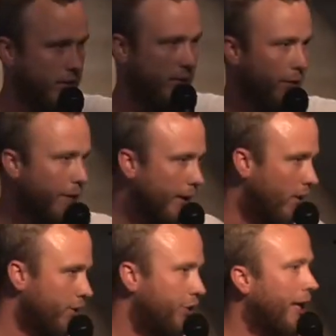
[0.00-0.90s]
if I
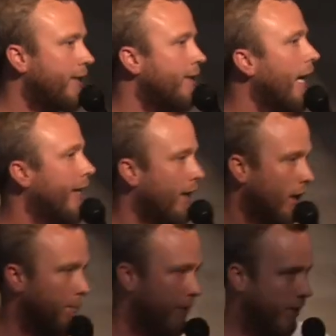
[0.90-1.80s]
called Jake Seidel
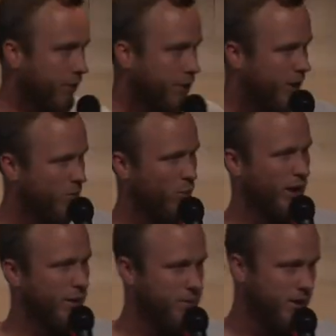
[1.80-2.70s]
up here, which he's
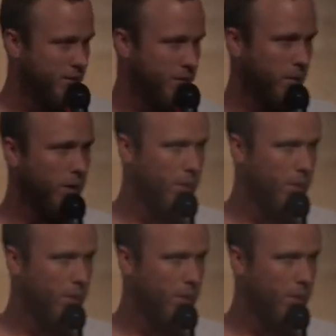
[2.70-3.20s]
ripped, he's a football